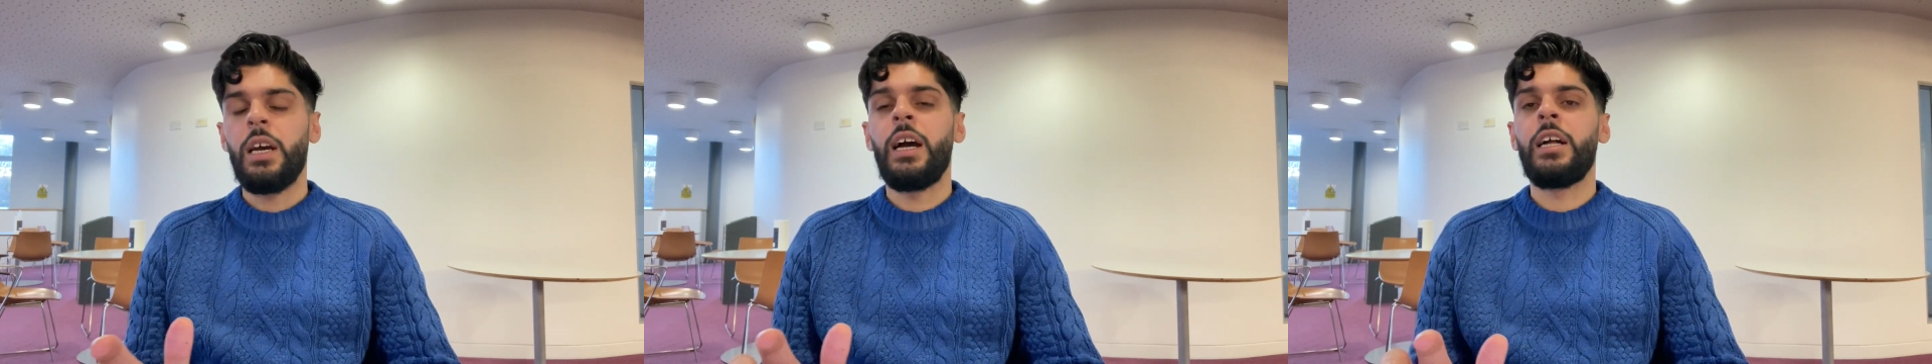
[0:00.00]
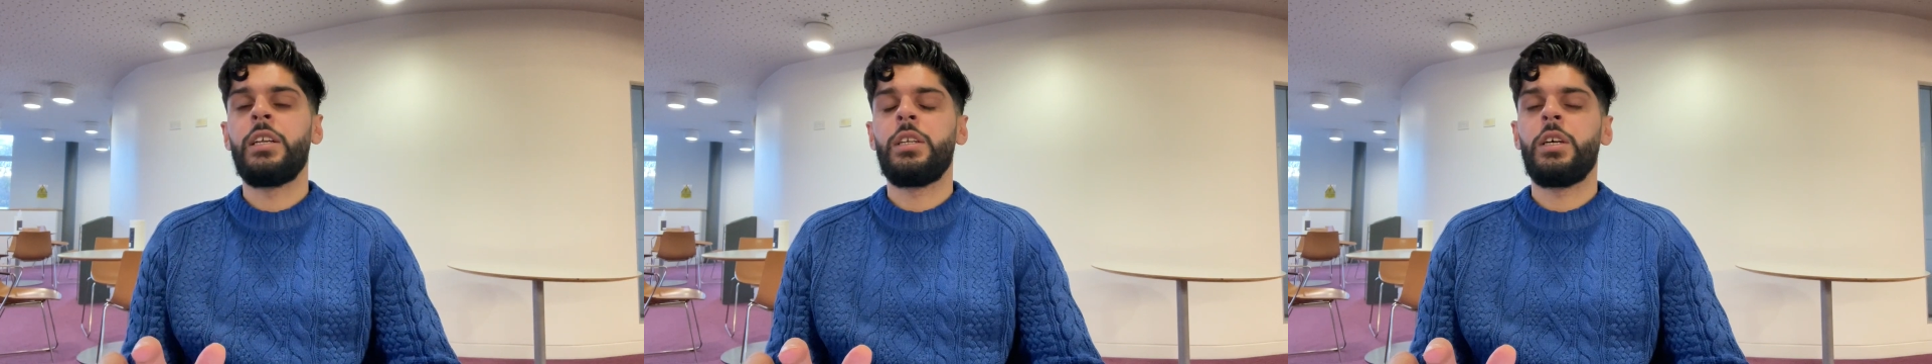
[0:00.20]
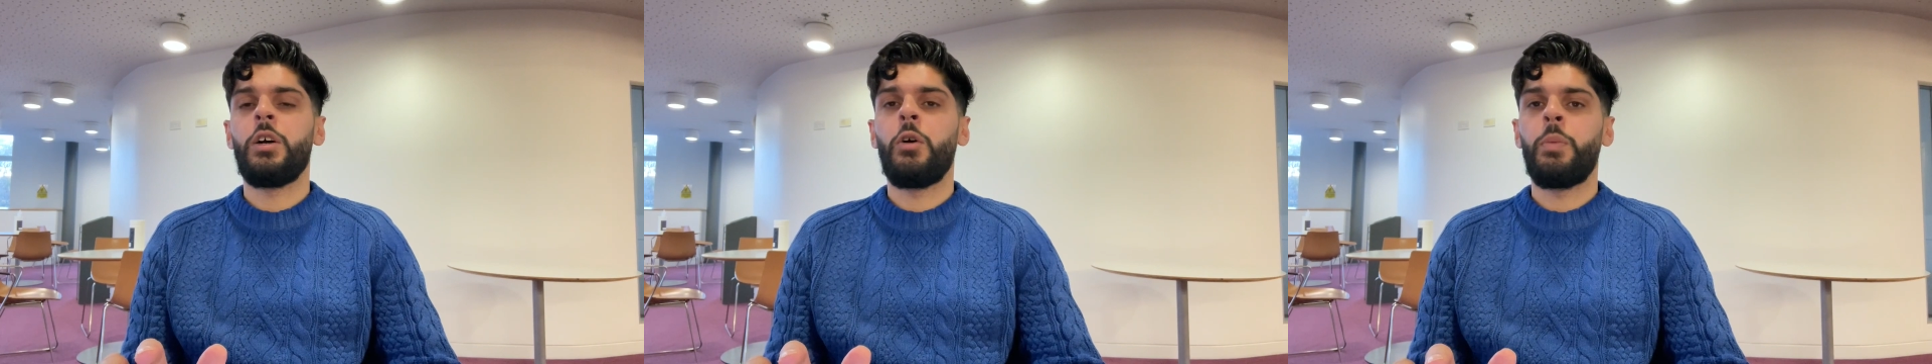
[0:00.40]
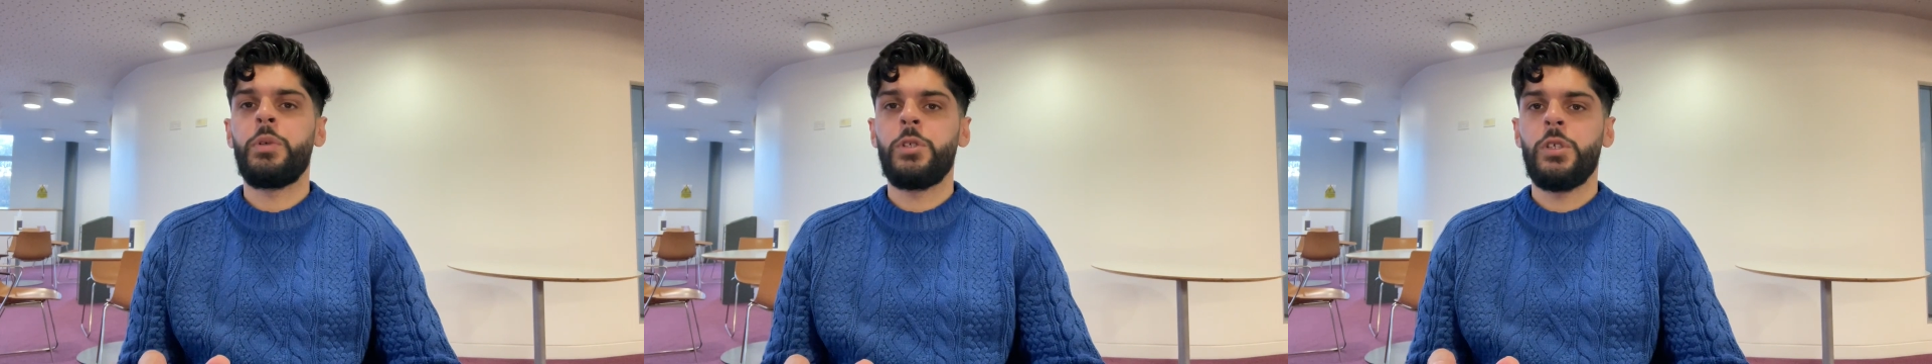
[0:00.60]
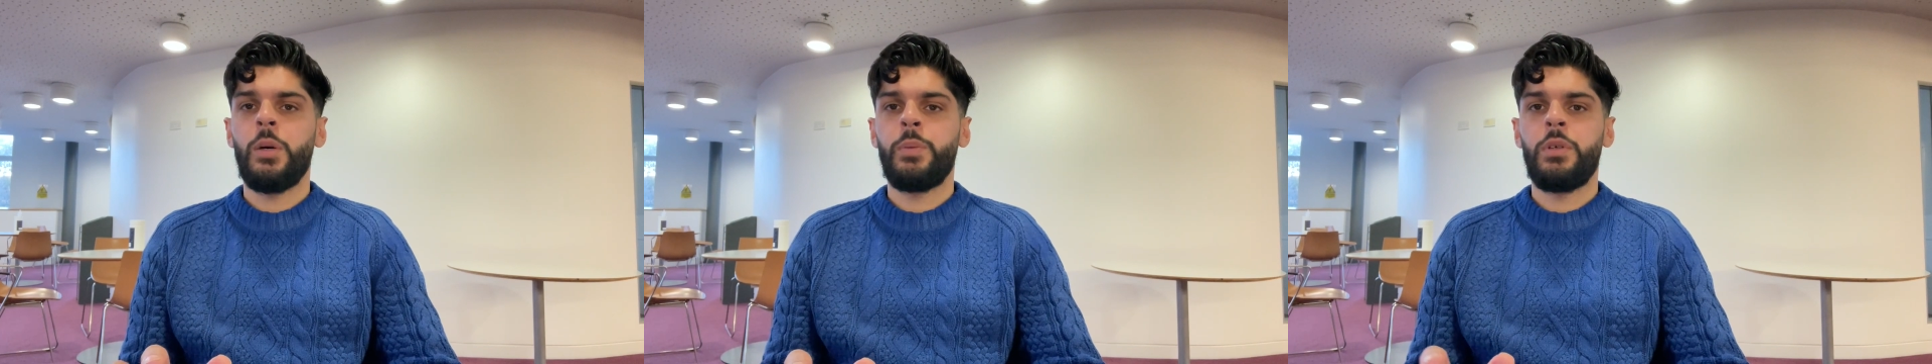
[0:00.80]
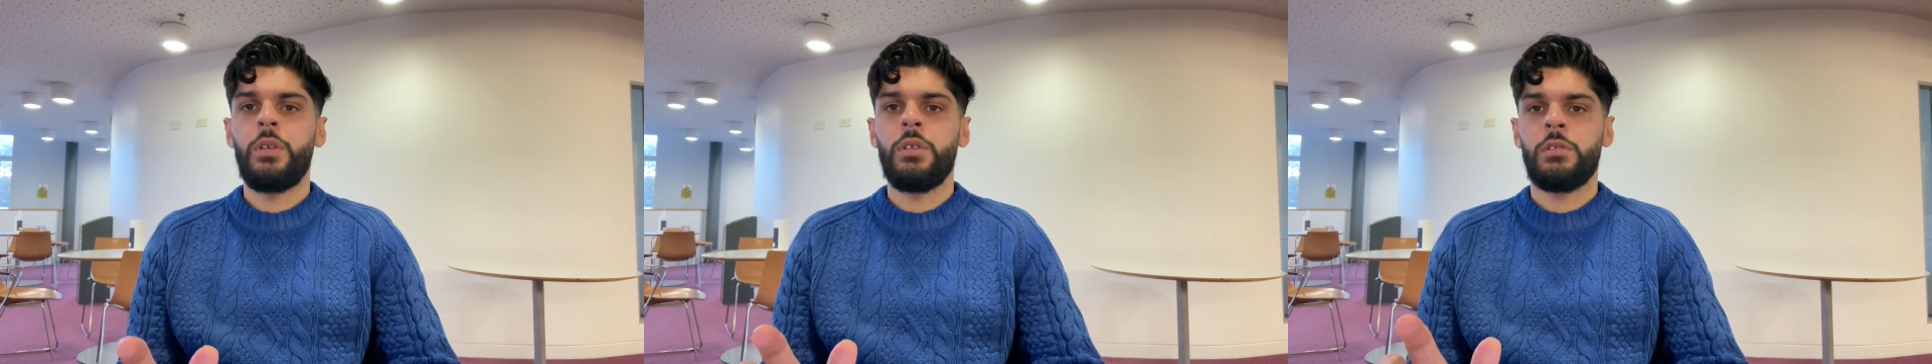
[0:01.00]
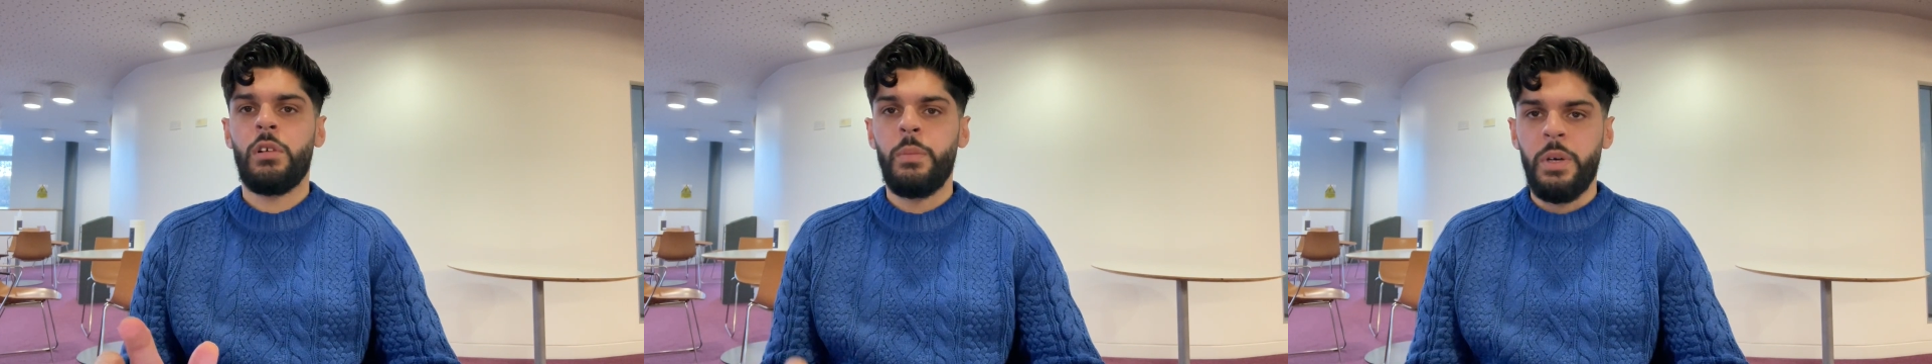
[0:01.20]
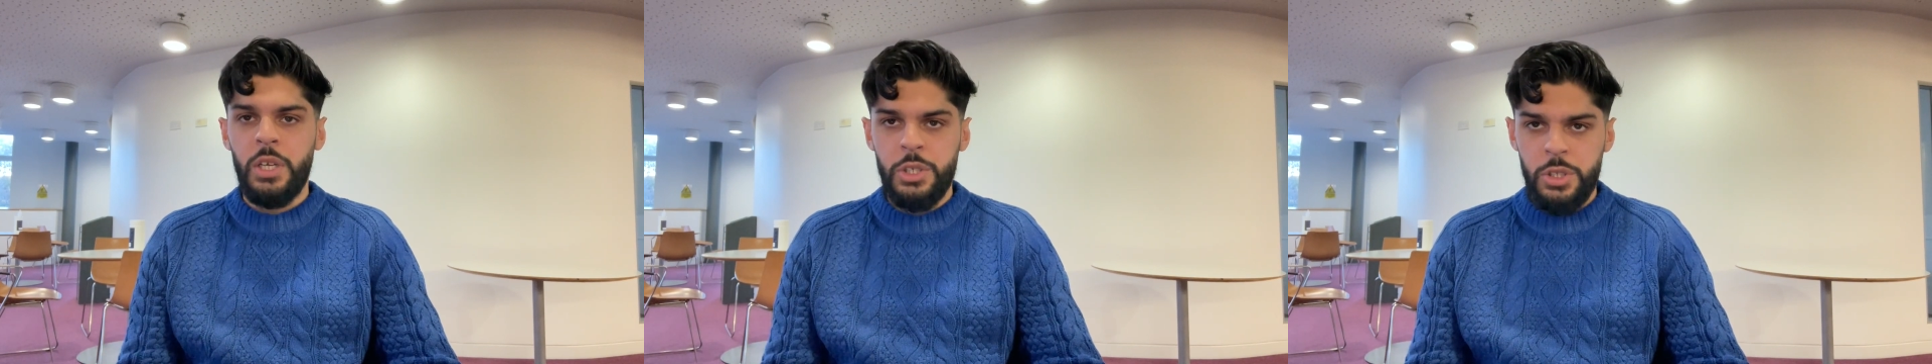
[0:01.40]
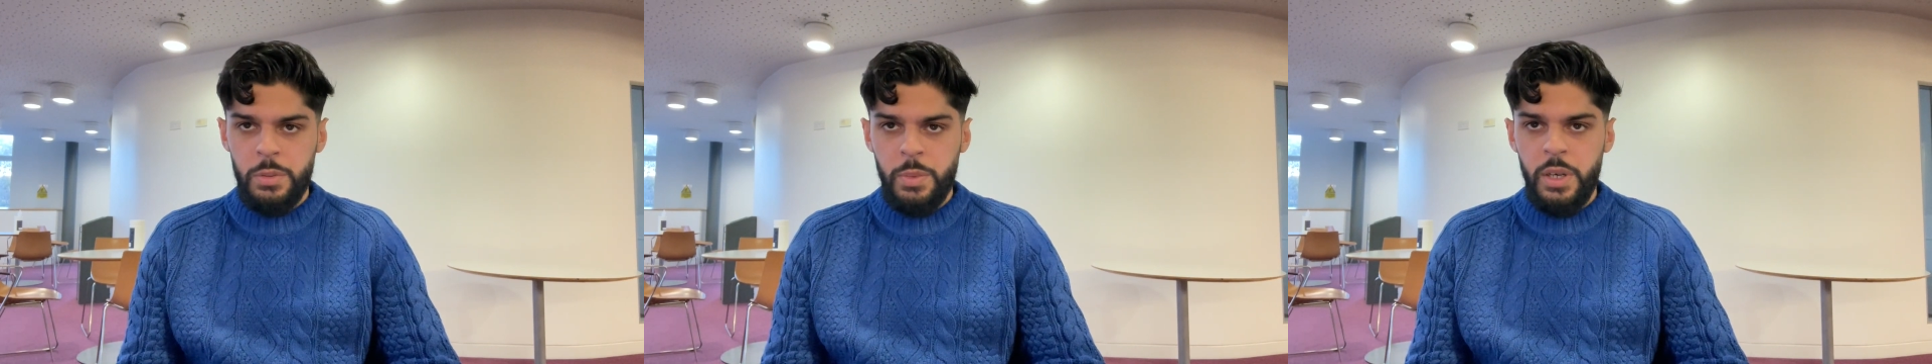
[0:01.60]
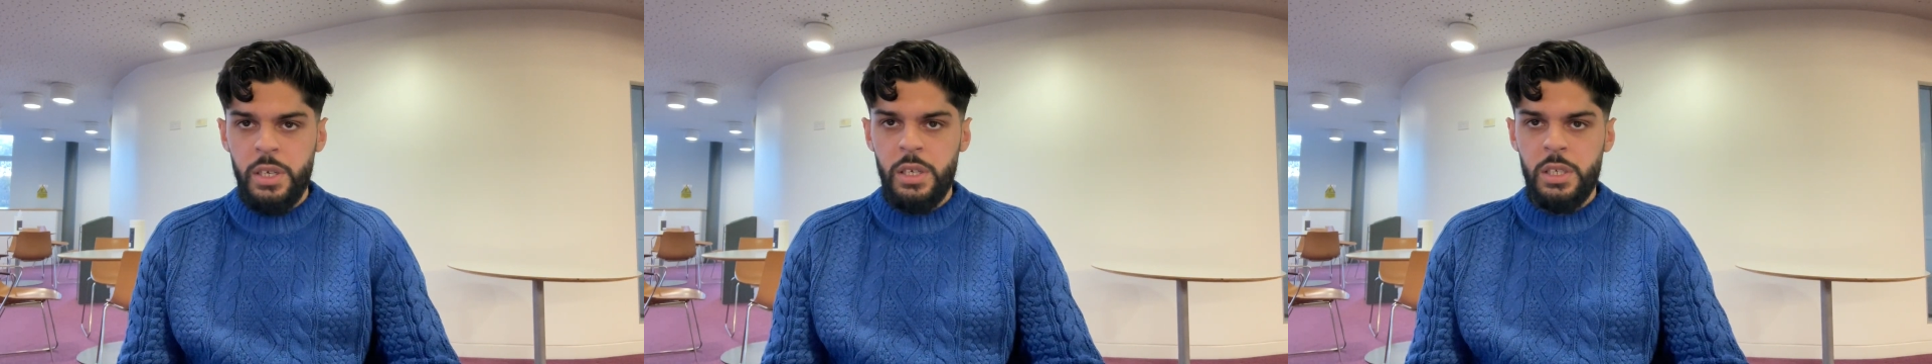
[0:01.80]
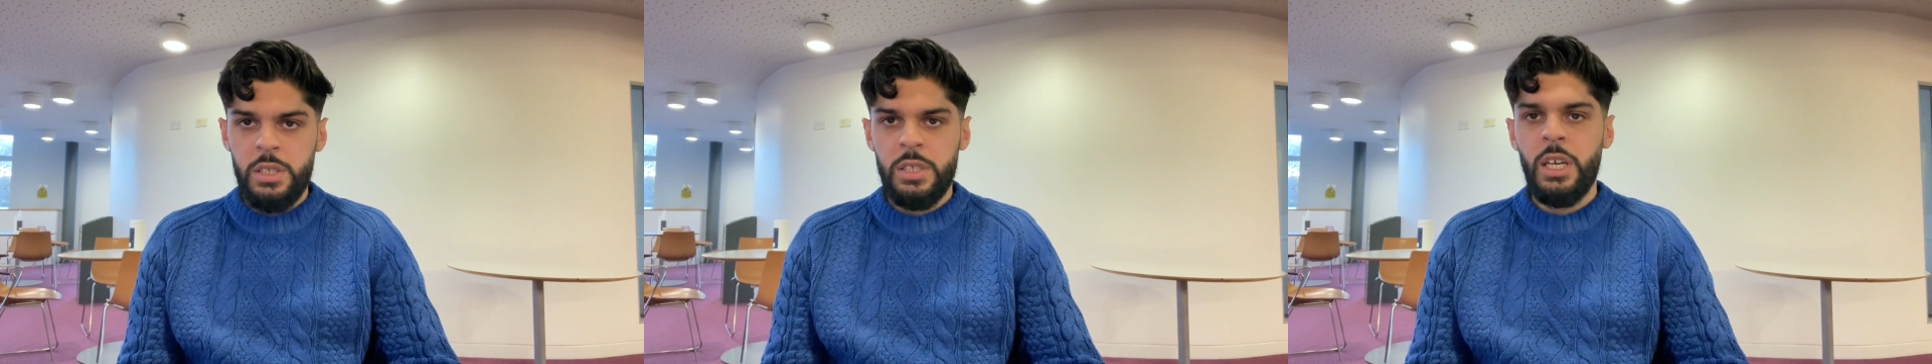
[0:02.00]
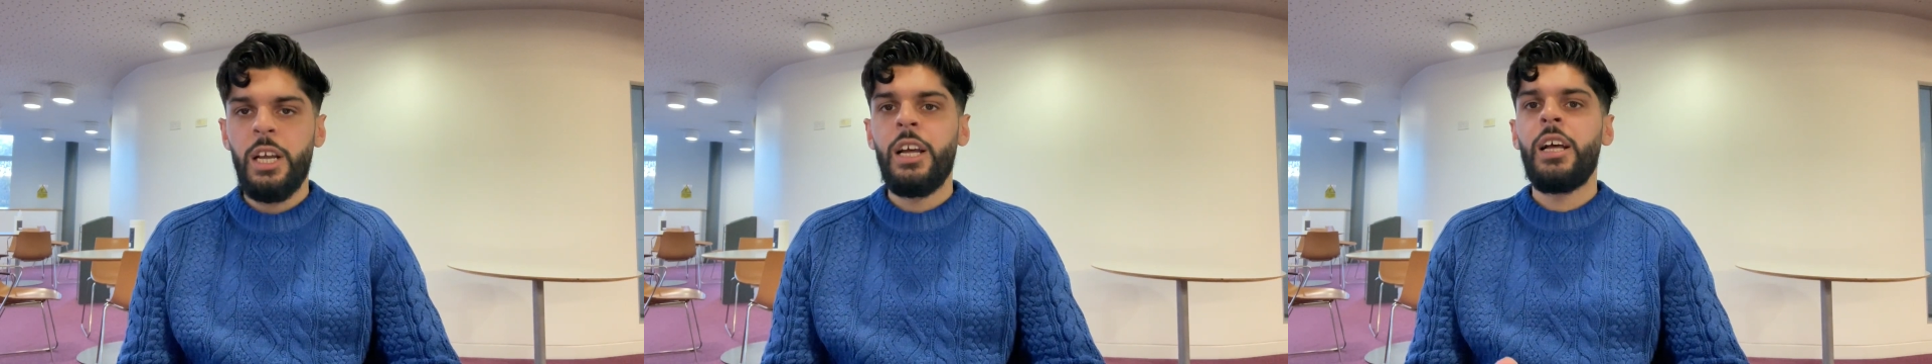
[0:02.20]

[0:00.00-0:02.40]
and it opens you up to discrimination bias,